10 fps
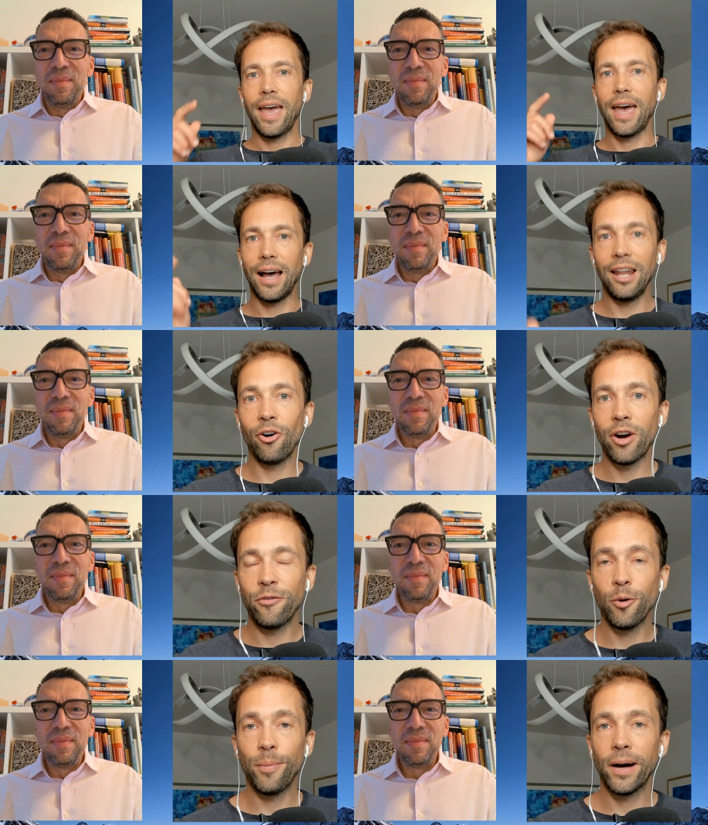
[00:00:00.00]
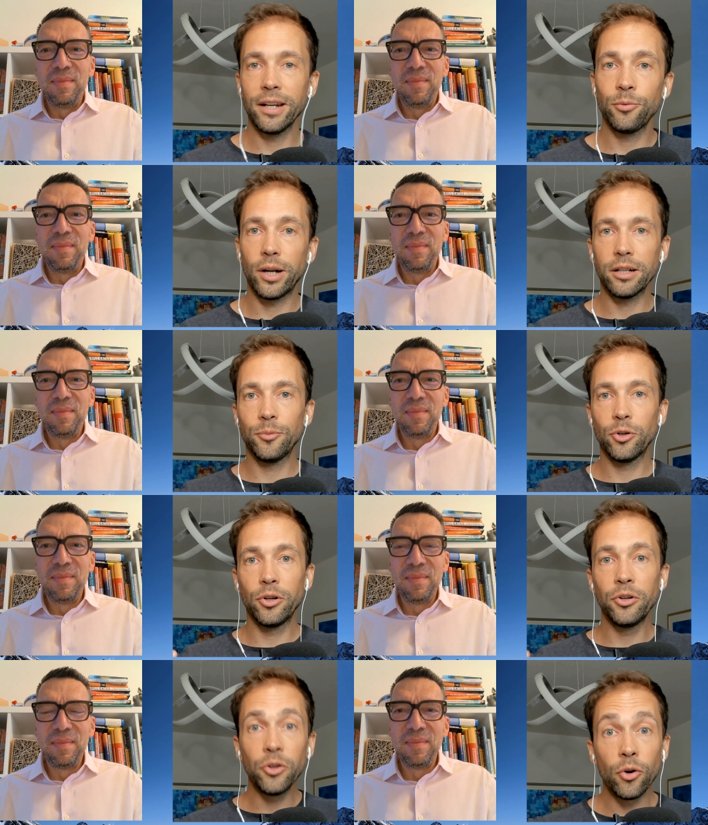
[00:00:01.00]
Speaker 1: Hello, everybody, and welcome to a
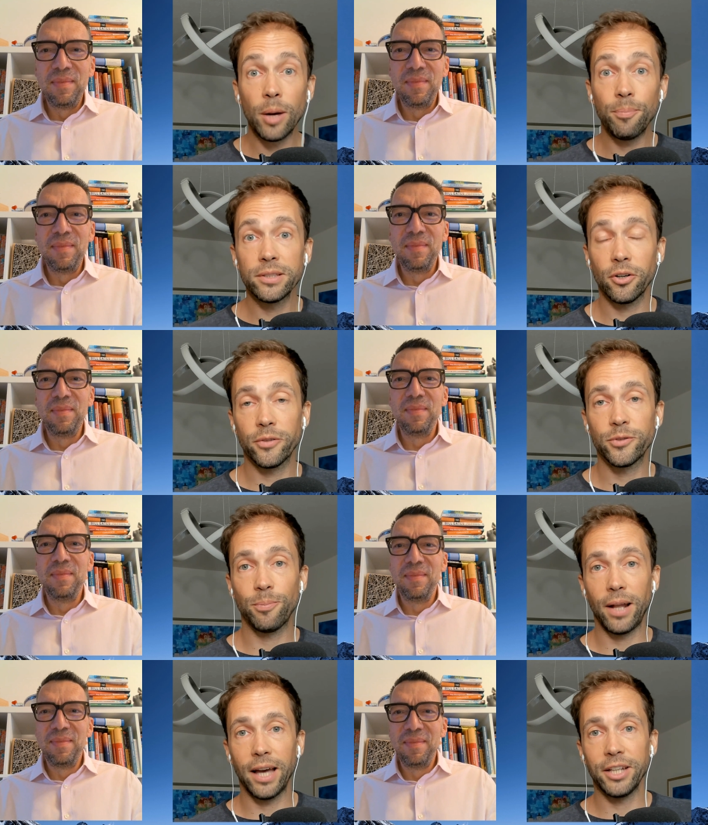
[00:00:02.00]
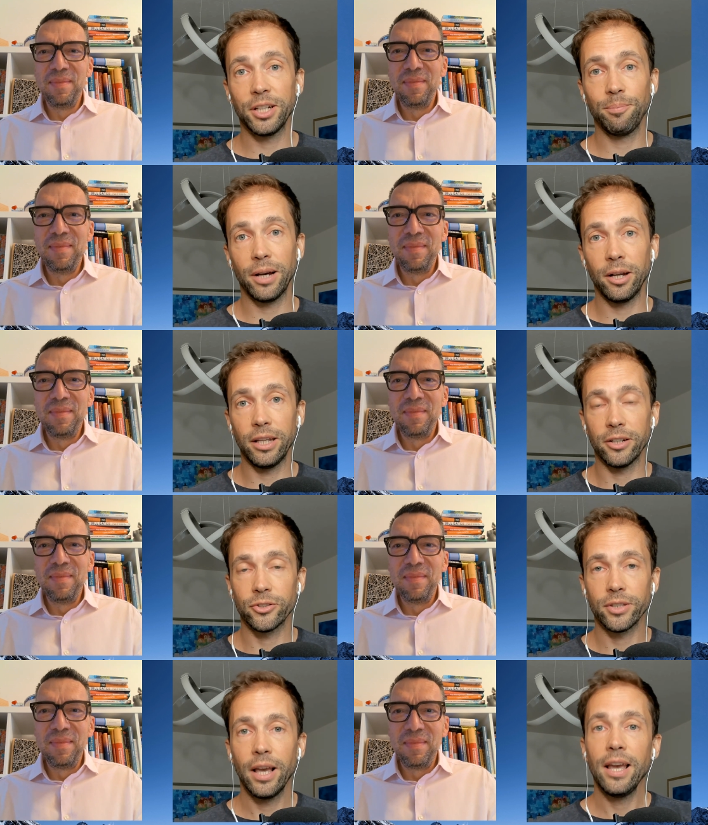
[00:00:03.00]
new episode of Supply Chain Pioneers.
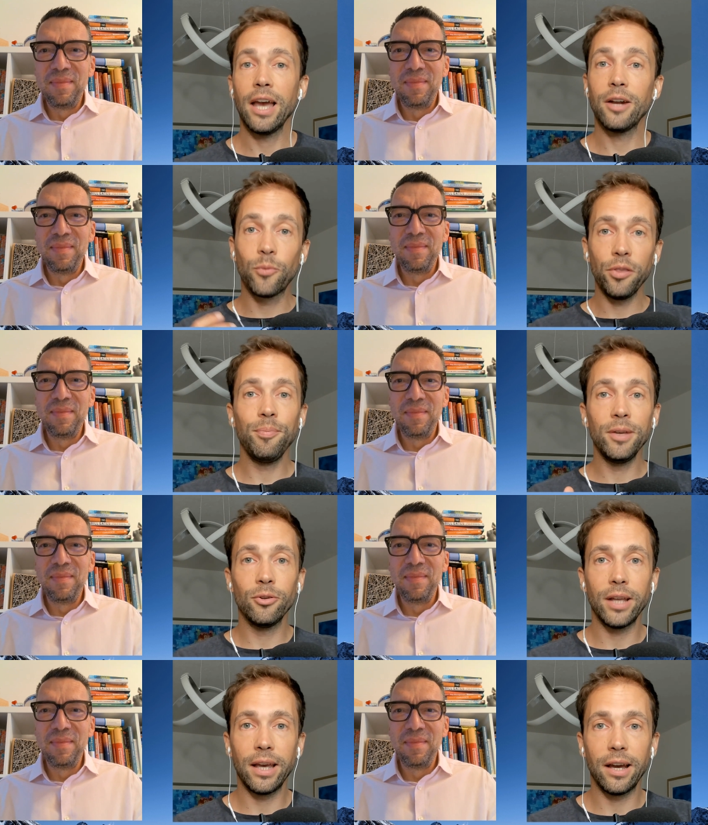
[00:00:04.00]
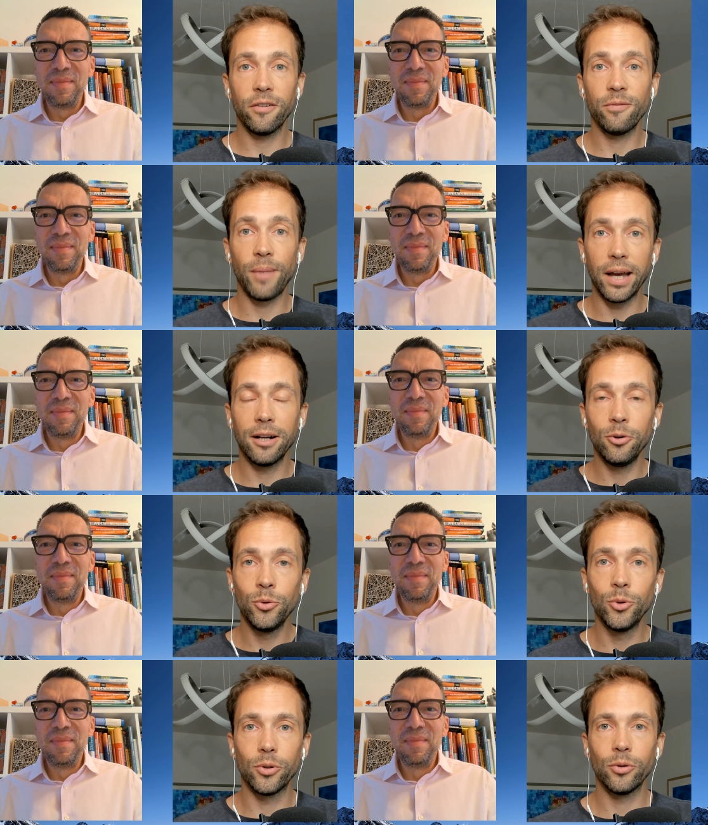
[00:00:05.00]
And with me today, I have Michael
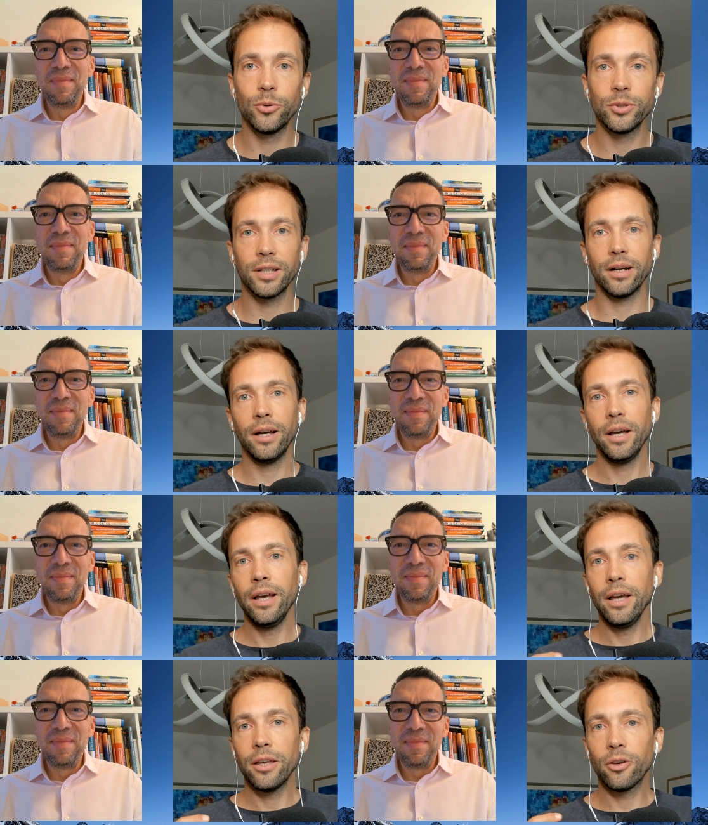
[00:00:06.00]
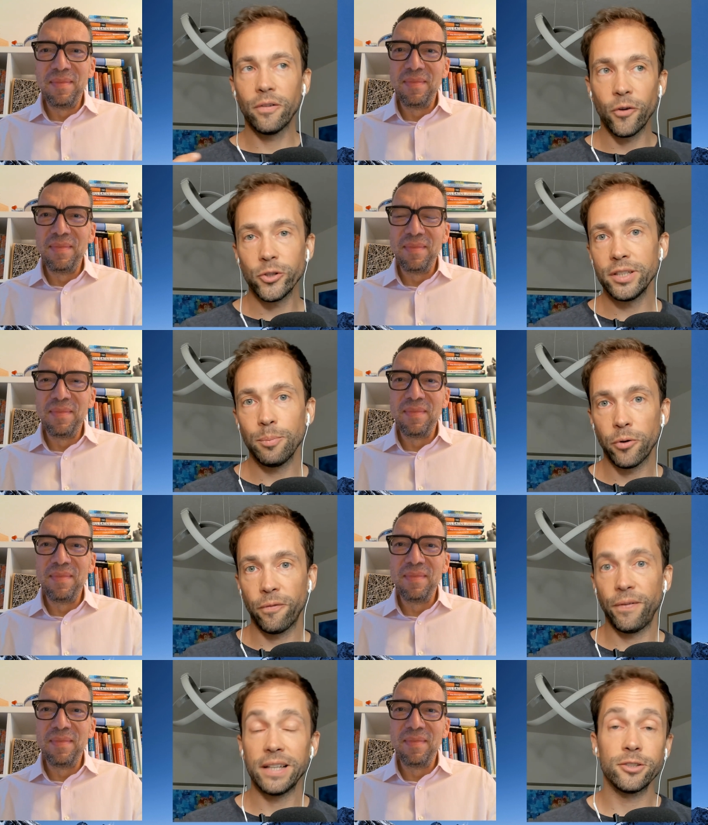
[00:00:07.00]
Huth, who's a university
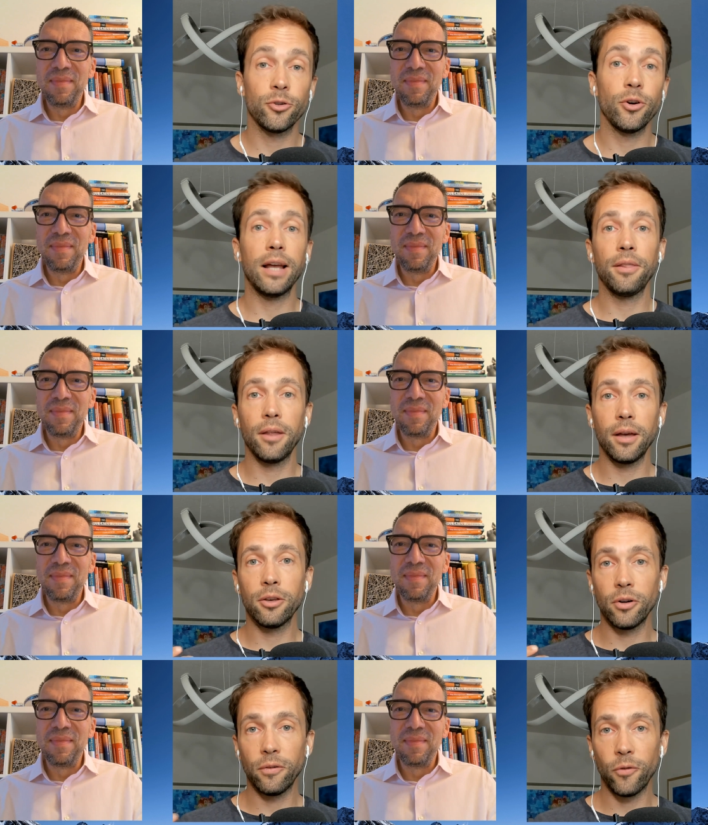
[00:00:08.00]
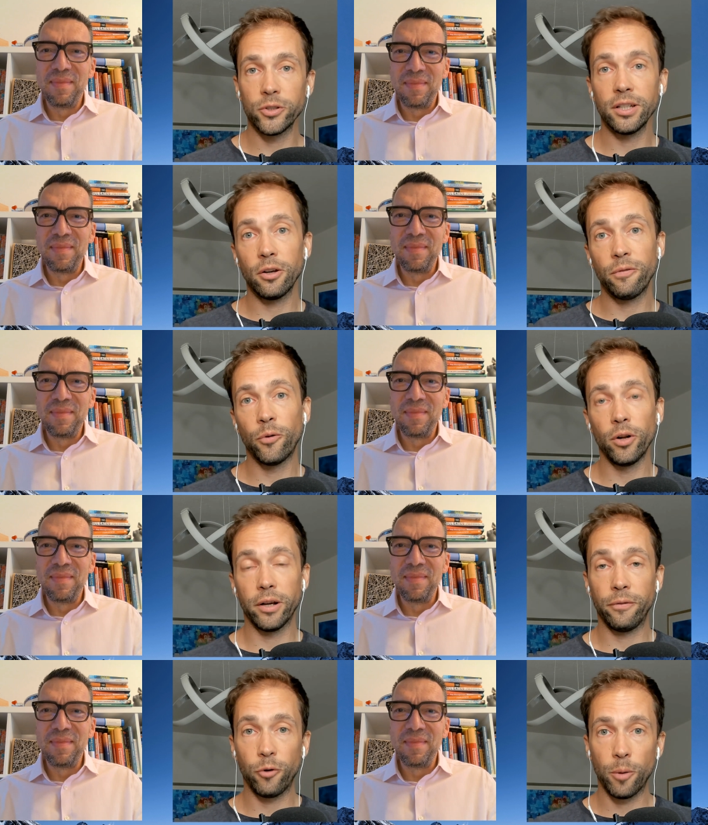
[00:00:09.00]
professor at the University of Fulda
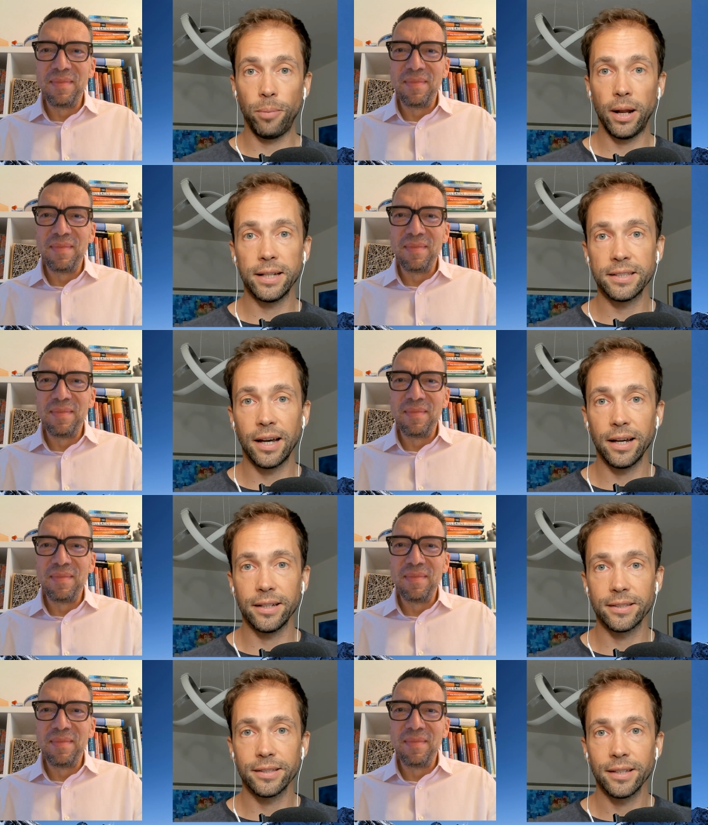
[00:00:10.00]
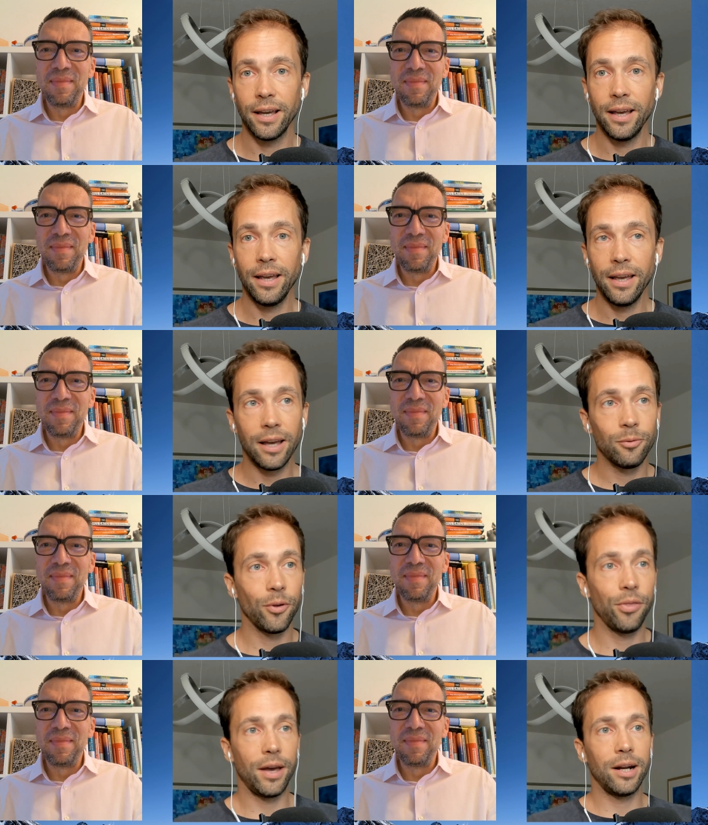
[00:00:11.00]
for Applied Science. And with
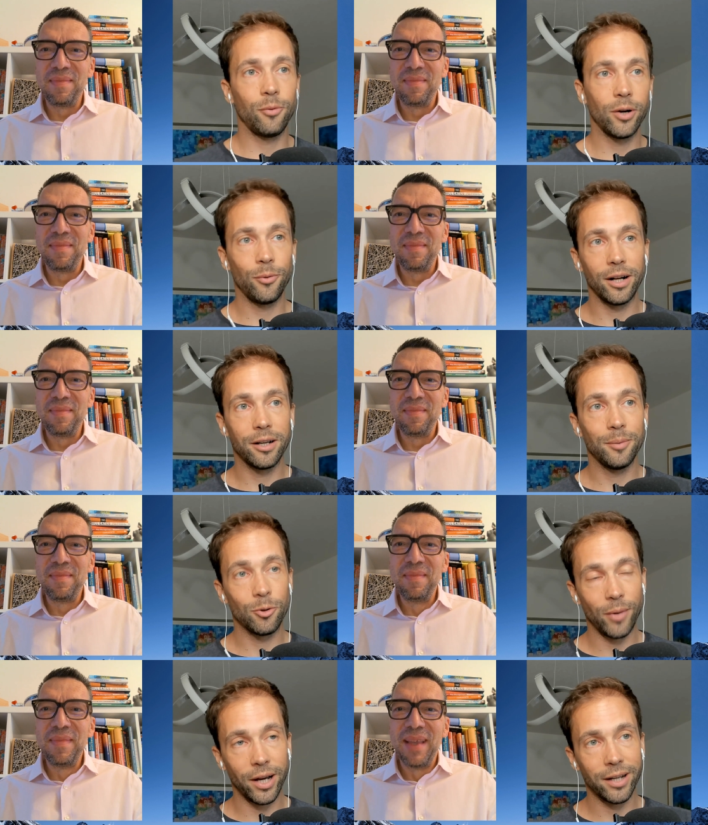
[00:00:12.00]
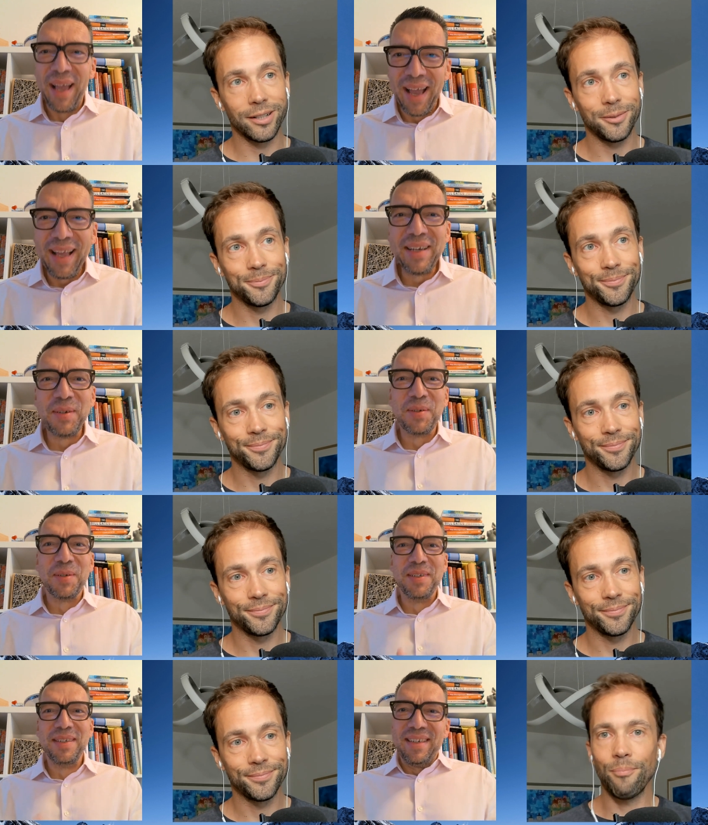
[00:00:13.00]
that, I want to welcome you, Michael.
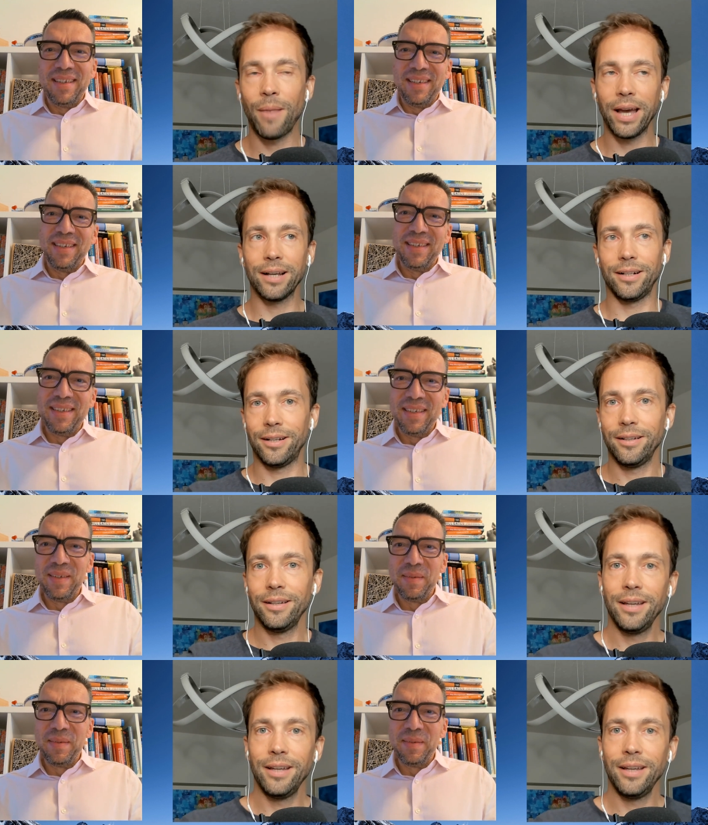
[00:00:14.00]
Hello. Michael,